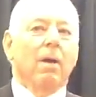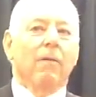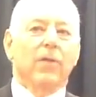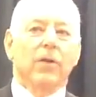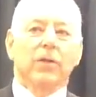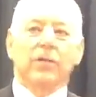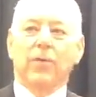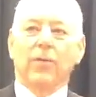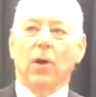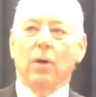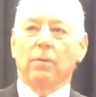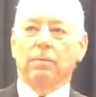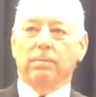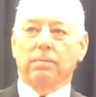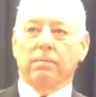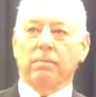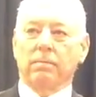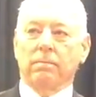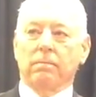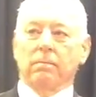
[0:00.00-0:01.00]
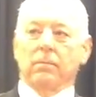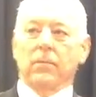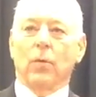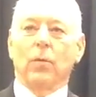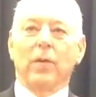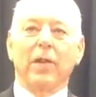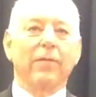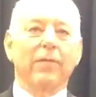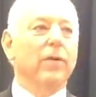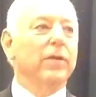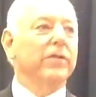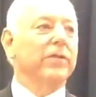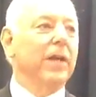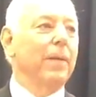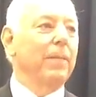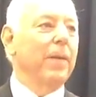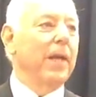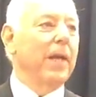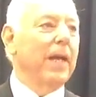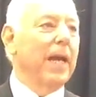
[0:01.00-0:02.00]
First of all, when they first
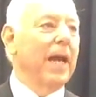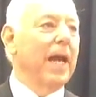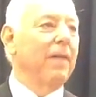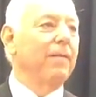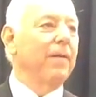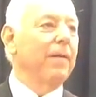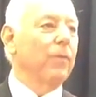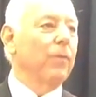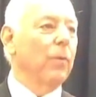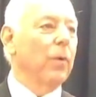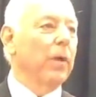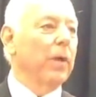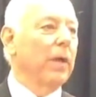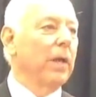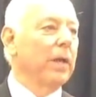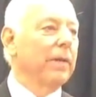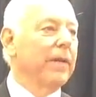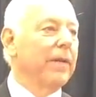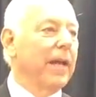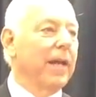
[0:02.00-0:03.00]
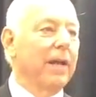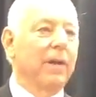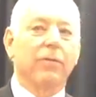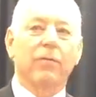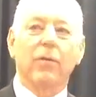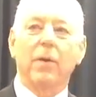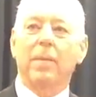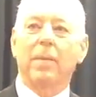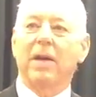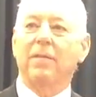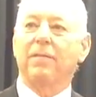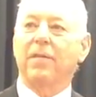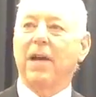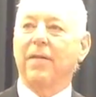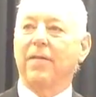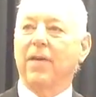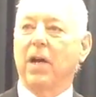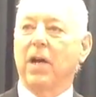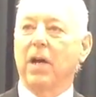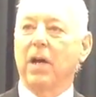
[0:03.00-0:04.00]
come in, I have everyone take a
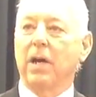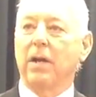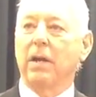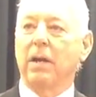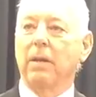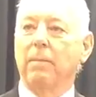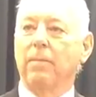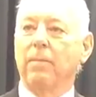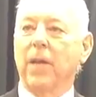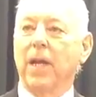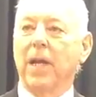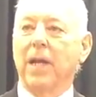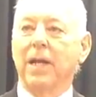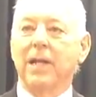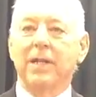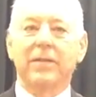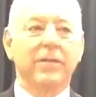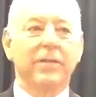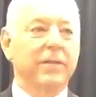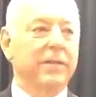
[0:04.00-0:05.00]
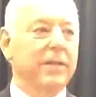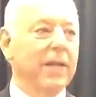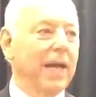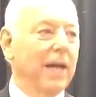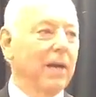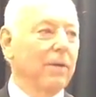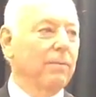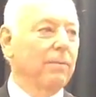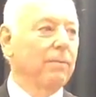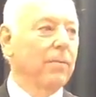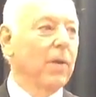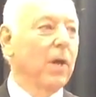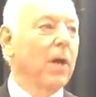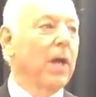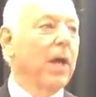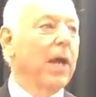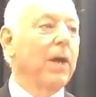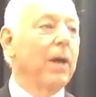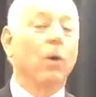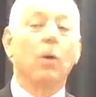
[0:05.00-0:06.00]
3x5 card, sit down,
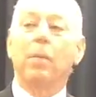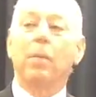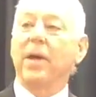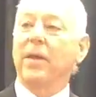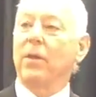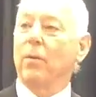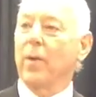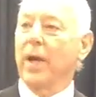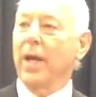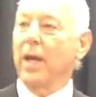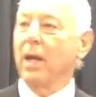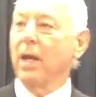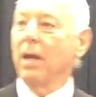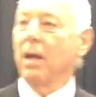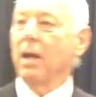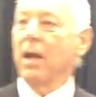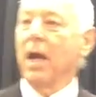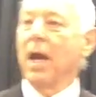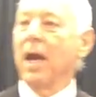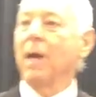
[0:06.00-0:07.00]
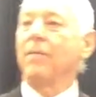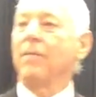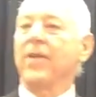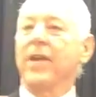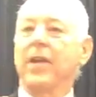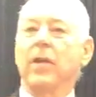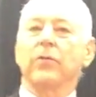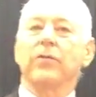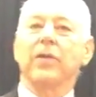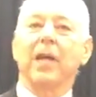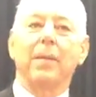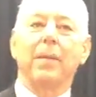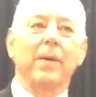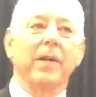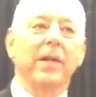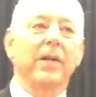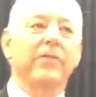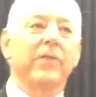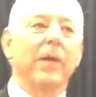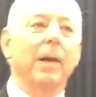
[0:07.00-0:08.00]
and oh, by the way, I'm
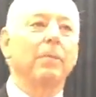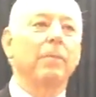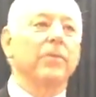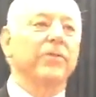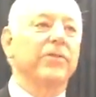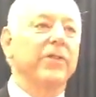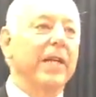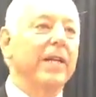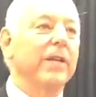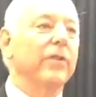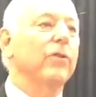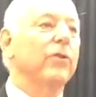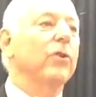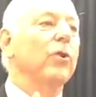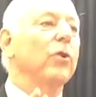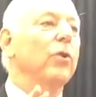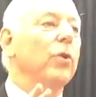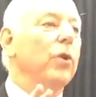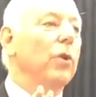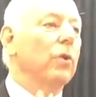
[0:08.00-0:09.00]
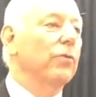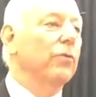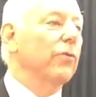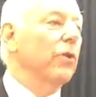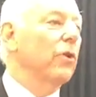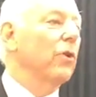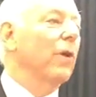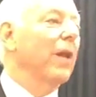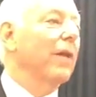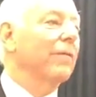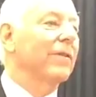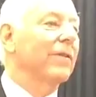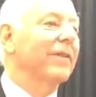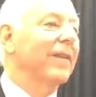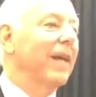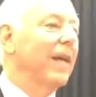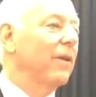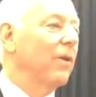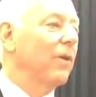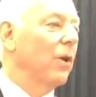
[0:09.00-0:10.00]
videotaping this, I will send it to you, so you don't have to
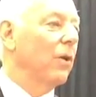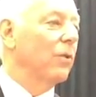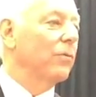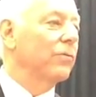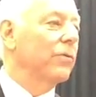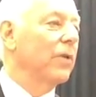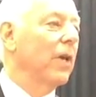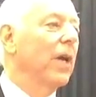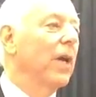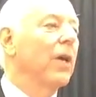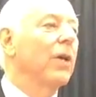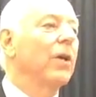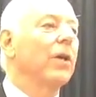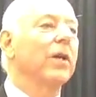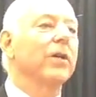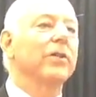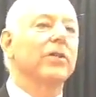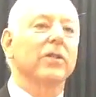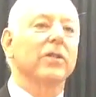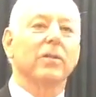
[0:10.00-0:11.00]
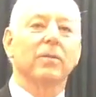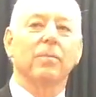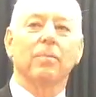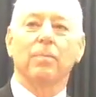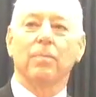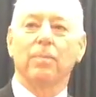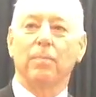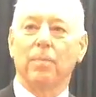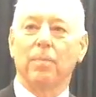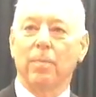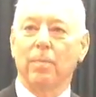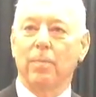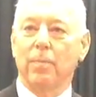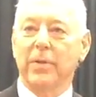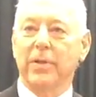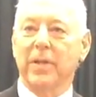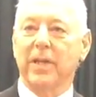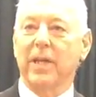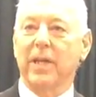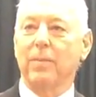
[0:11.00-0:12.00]
take notes. You can just
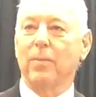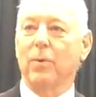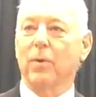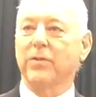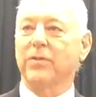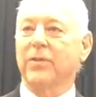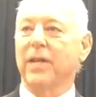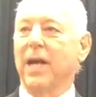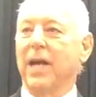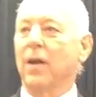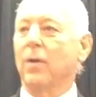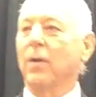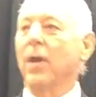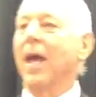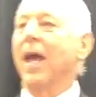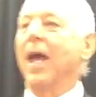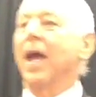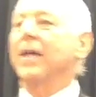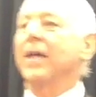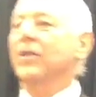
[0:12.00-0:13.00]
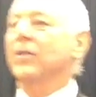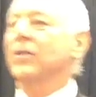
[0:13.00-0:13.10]
put the keyboards down and